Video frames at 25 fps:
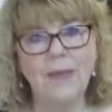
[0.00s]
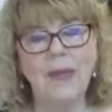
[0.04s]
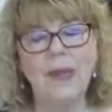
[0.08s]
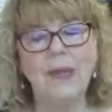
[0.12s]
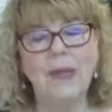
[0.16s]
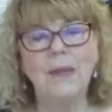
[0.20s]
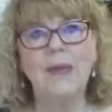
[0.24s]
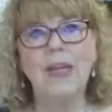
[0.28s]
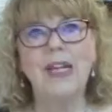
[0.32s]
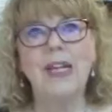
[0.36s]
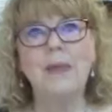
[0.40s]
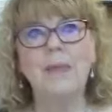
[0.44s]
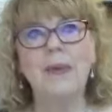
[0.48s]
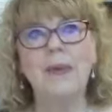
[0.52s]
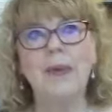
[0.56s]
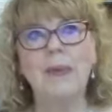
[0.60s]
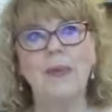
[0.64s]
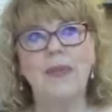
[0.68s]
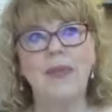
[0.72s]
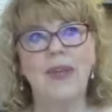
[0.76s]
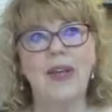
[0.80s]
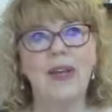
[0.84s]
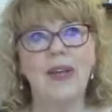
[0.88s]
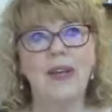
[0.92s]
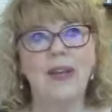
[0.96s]
Many people
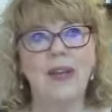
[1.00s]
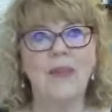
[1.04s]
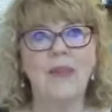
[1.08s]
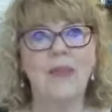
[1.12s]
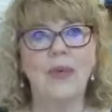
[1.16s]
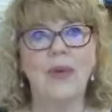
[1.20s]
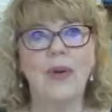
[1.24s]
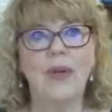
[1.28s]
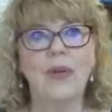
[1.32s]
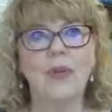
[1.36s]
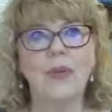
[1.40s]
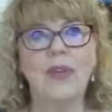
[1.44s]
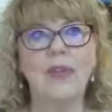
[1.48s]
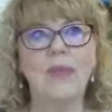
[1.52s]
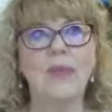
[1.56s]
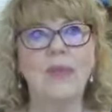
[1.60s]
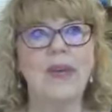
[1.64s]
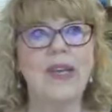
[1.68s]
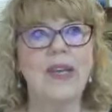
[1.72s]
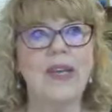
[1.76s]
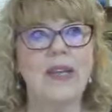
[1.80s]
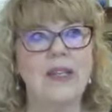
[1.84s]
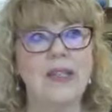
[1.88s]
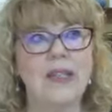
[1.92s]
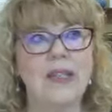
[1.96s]
that have worked with
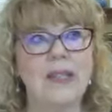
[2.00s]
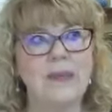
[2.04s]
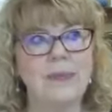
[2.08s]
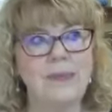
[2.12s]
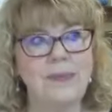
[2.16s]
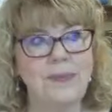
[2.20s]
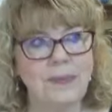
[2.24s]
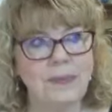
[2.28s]
me and